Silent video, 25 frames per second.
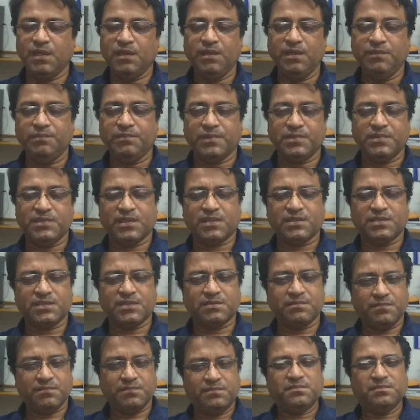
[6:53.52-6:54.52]
yearly
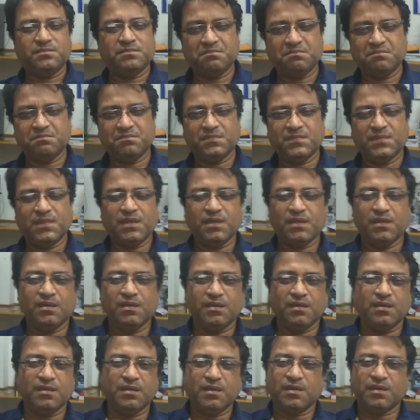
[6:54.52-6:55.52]
projects,
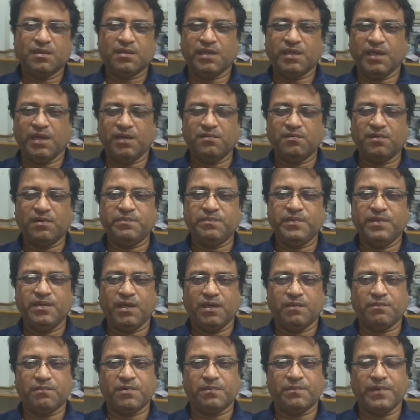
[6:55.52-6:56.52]
cannot
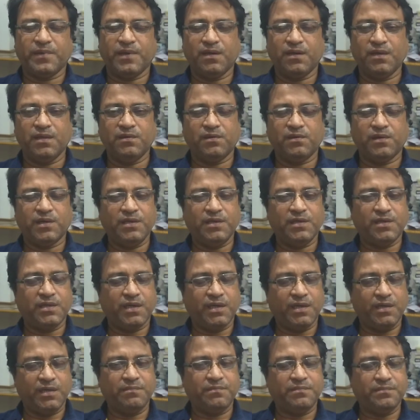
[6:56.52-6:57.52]
be done properly or
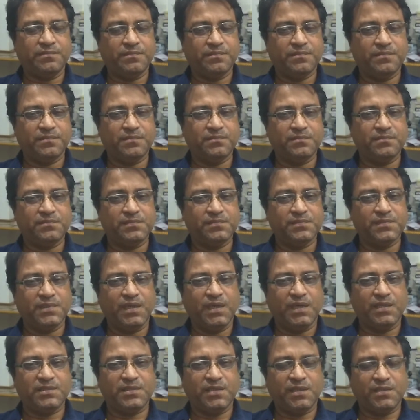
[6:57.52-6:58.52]
in time.
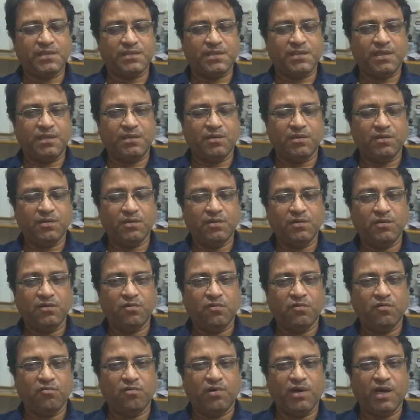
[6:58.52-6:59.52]
As a result,
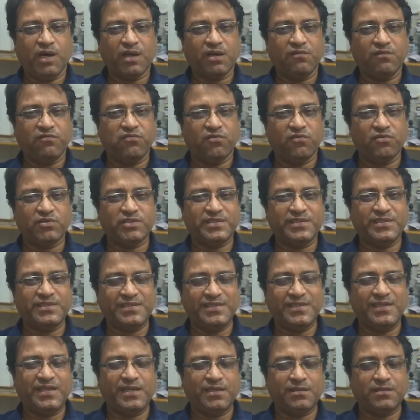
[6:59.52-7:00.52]

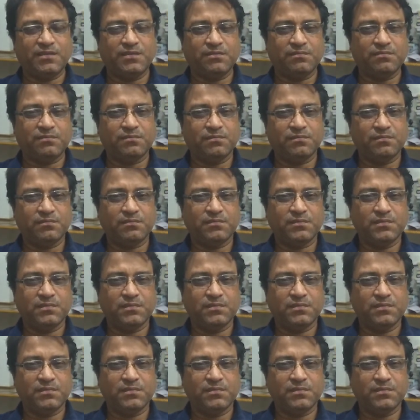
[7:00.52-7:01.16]
workforce is needed.